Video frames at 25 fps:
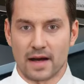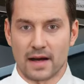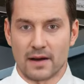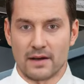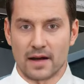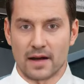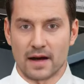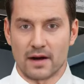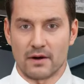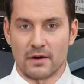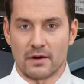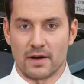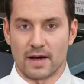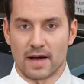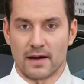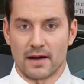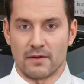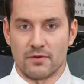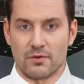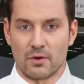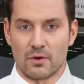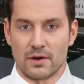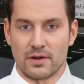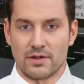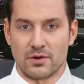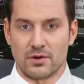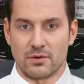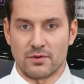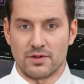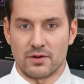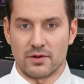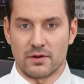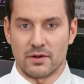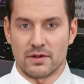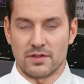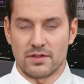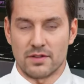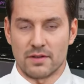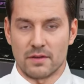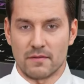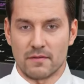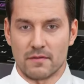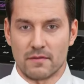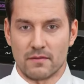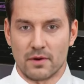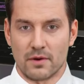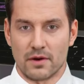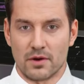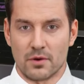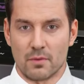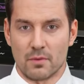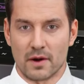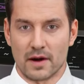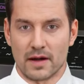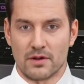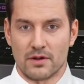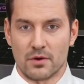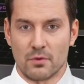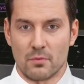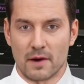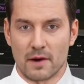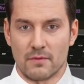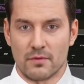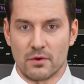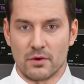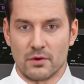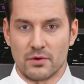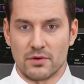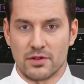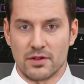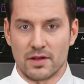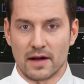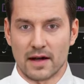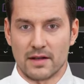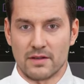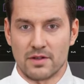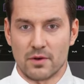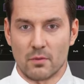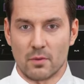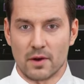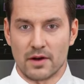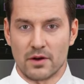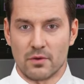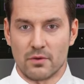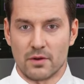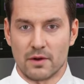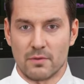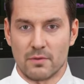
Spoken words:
Hey there, Android users. Are you ready to revolutionize the way you